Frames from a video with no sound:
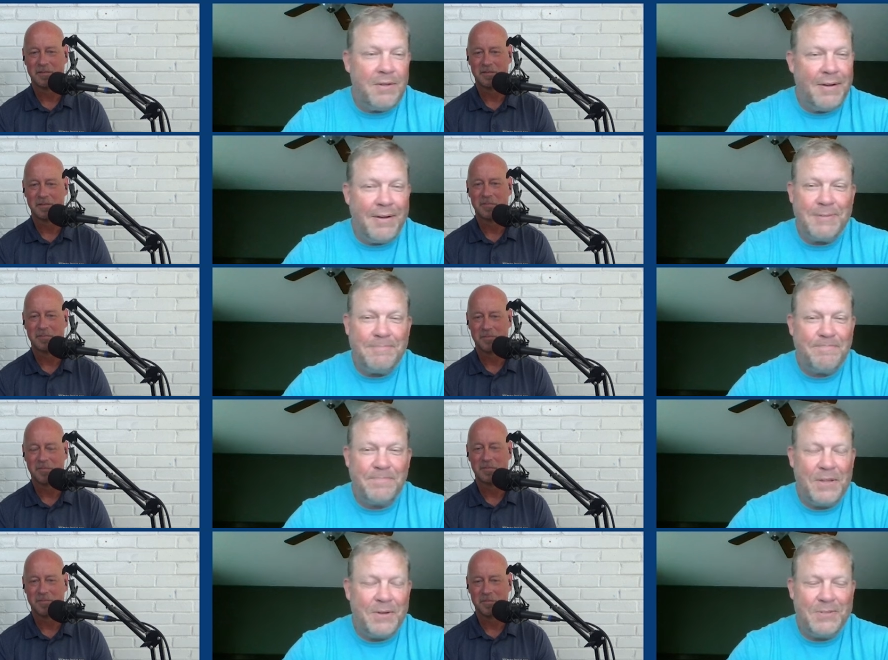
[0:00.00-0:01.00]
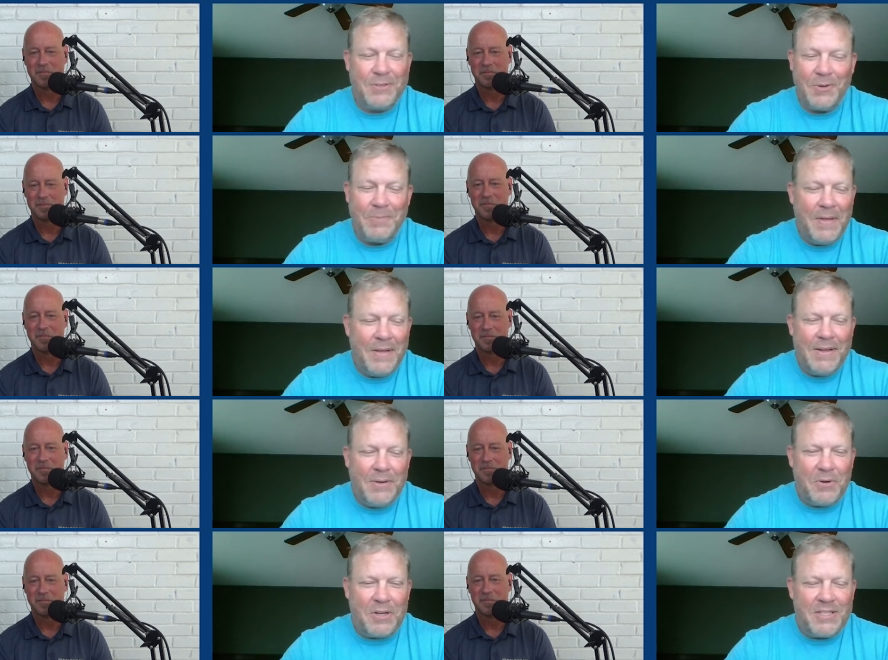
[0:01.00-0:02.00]
Speaker 1: Um, you know, so
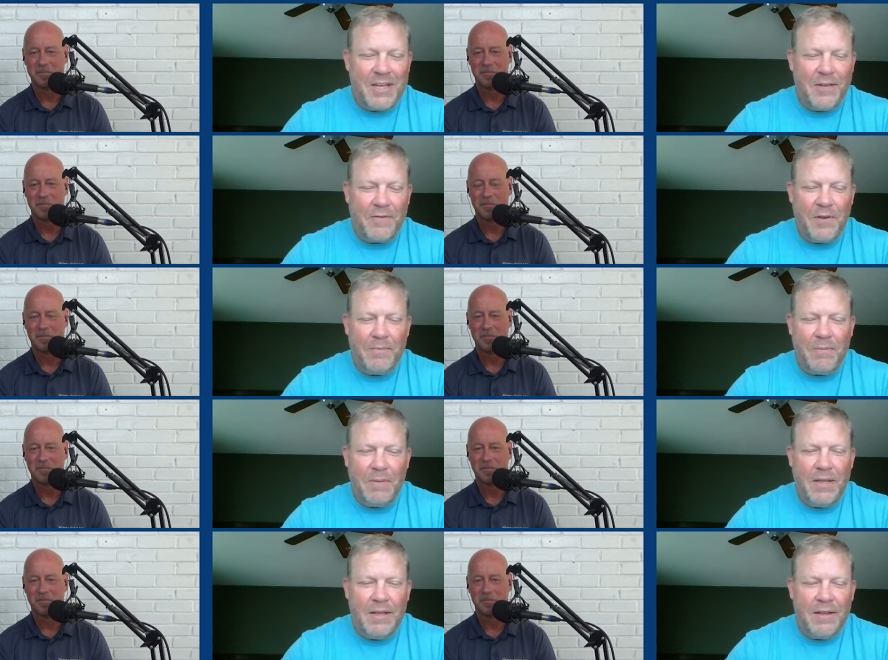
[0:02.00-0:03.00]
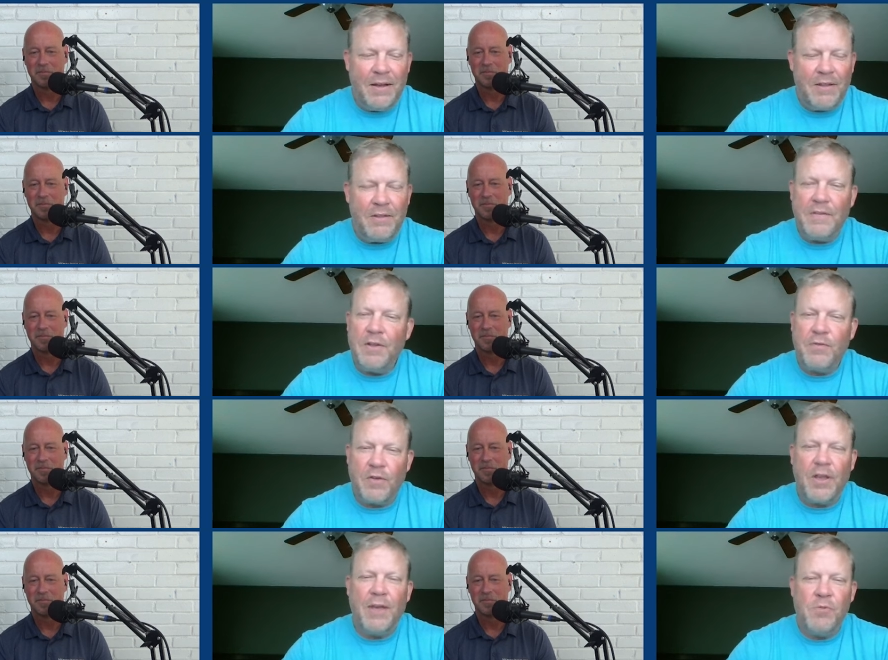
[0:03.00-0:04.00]
we're excited for him to be on the field for
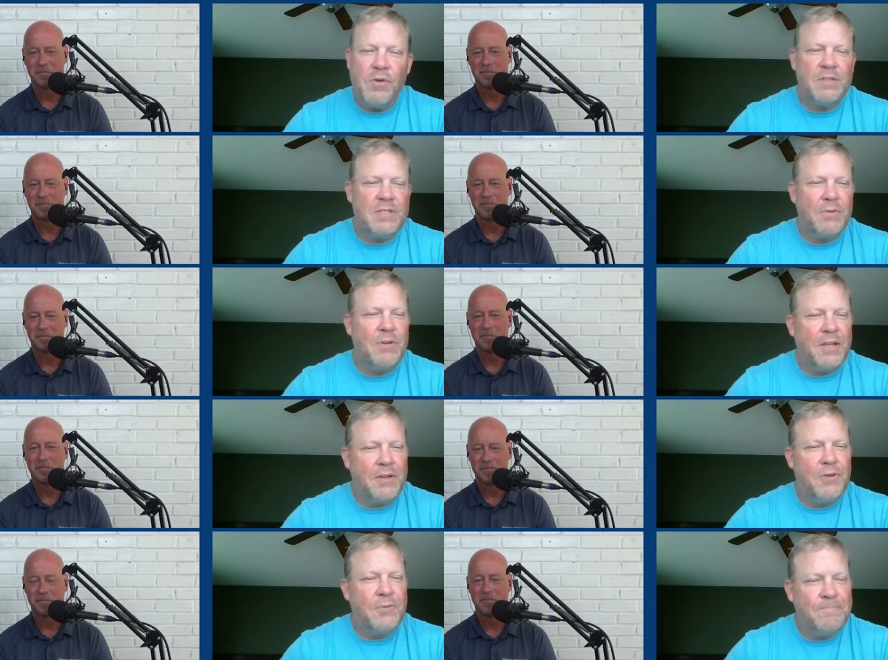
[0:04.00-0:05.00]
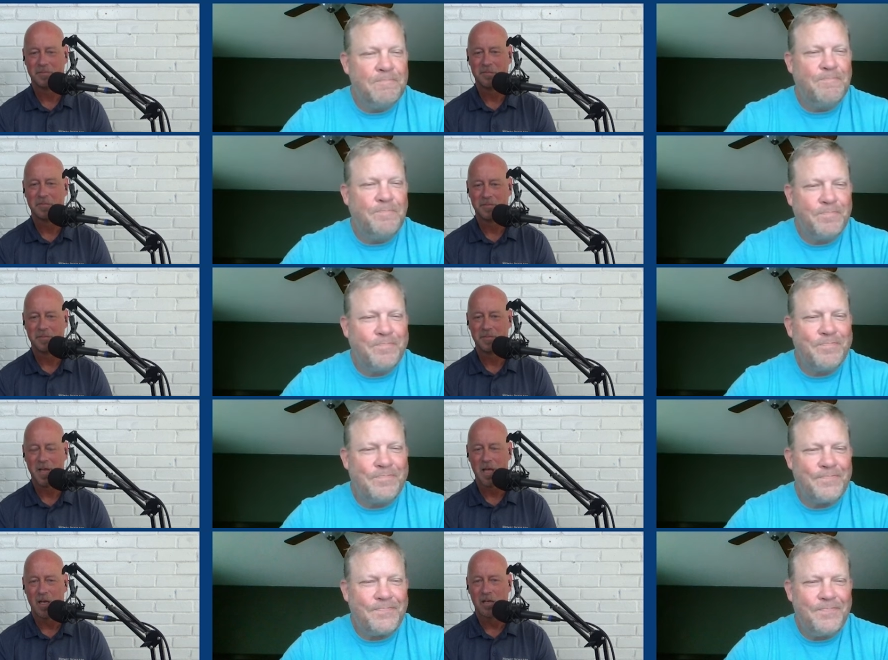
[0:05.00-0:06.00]
game one and see what he can do.
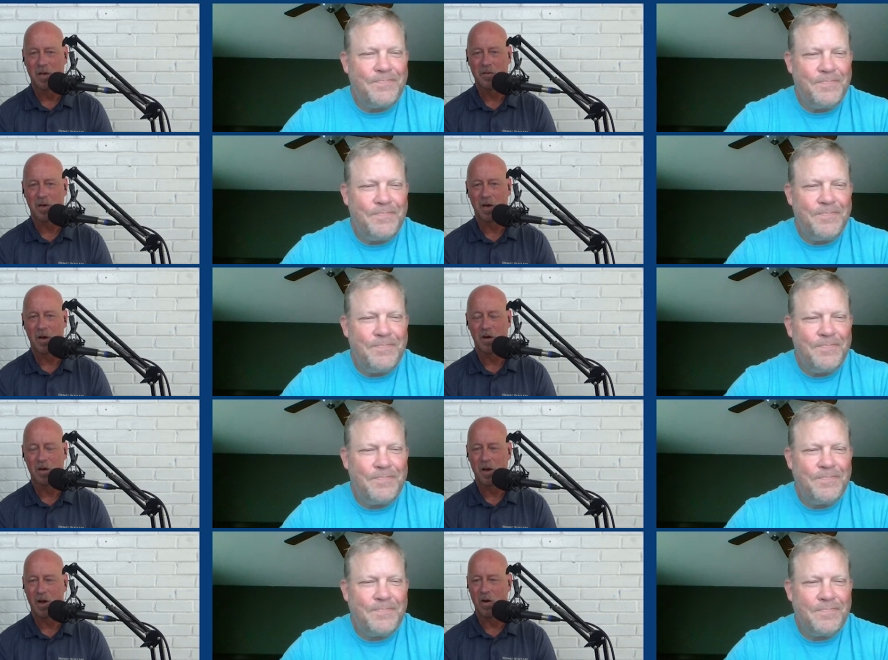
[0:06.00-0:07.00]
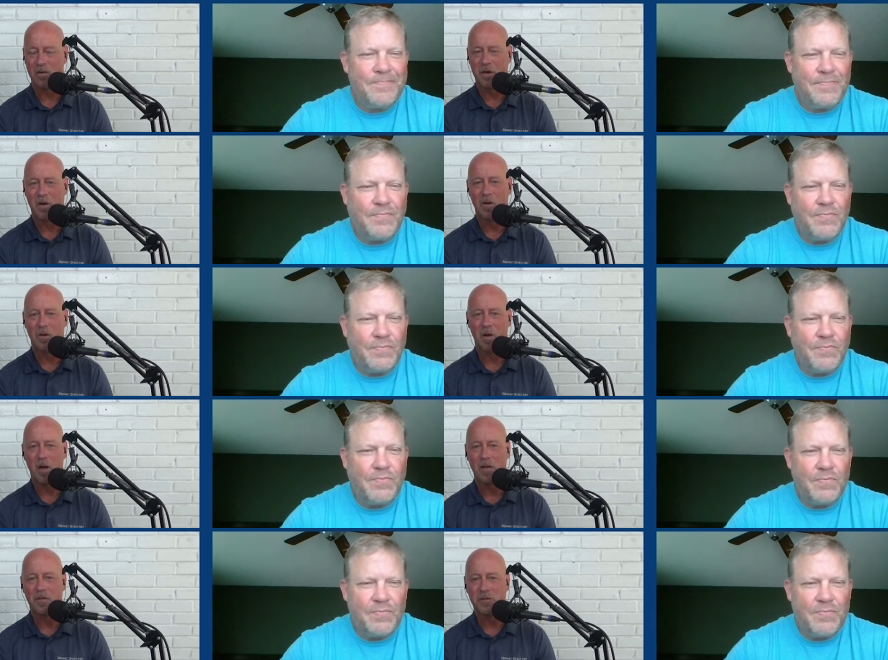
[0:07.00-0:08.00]
Speaker 2: Coach, are are, are there
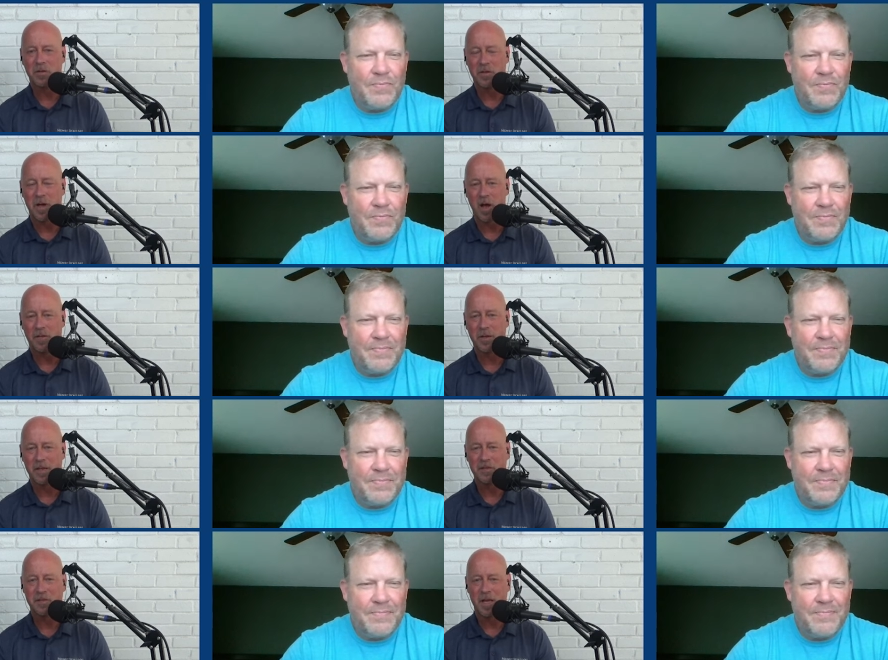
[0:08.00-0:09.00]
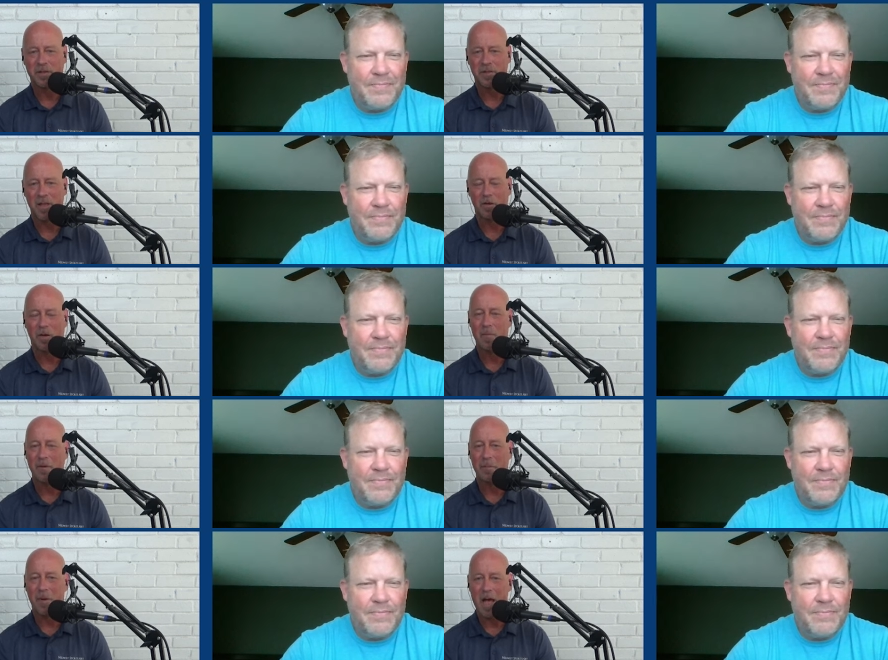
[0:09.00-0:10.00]
others on the offense that that are
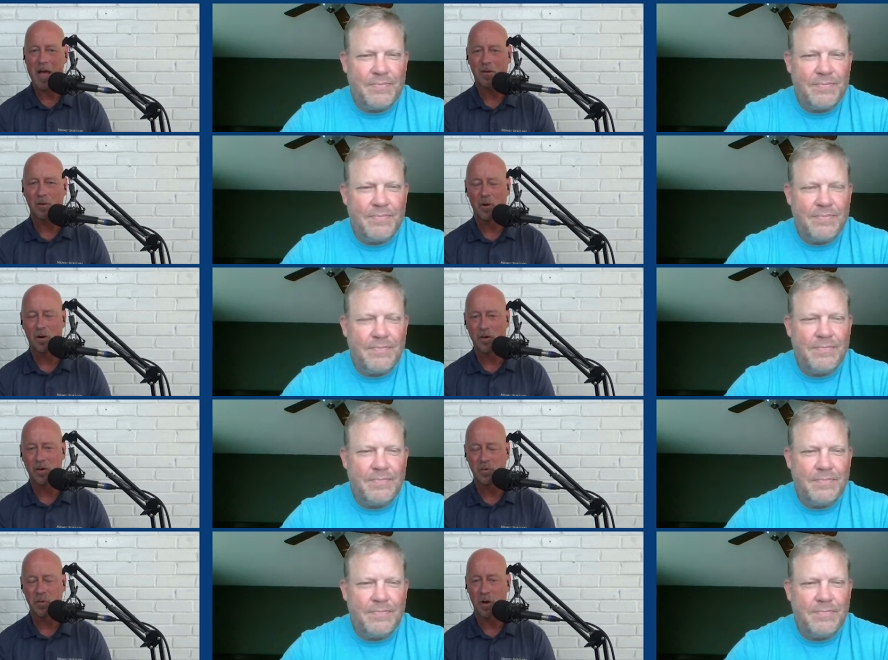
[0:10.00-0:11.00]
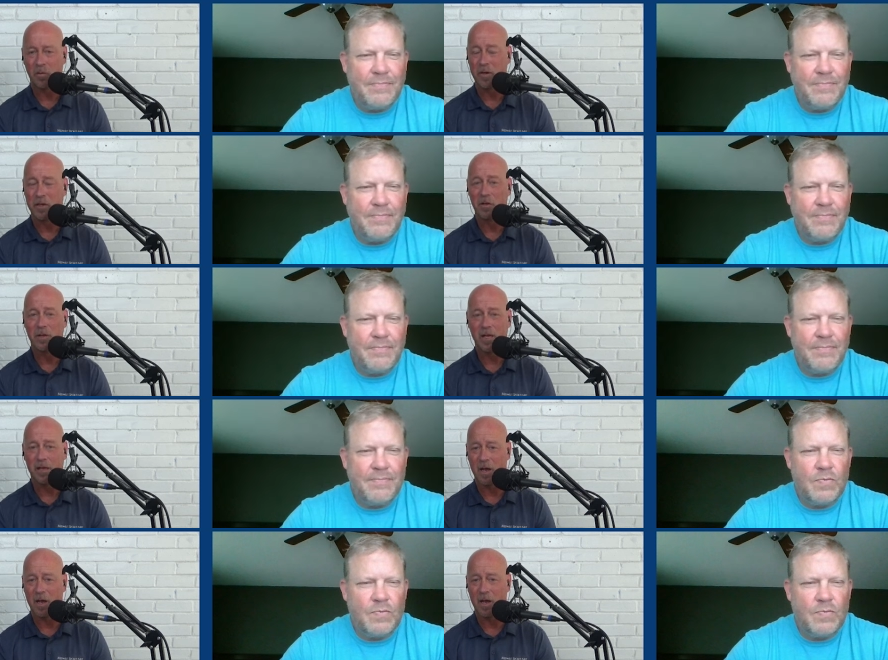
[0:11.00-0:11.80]
coming back, or are you already looking?